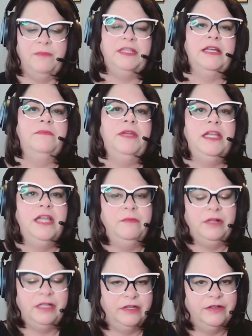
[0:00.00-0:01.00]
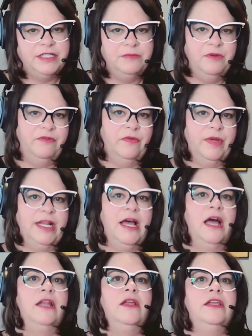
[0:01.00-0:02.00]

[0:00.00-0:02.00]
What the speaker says: but then became clear as the movie went on,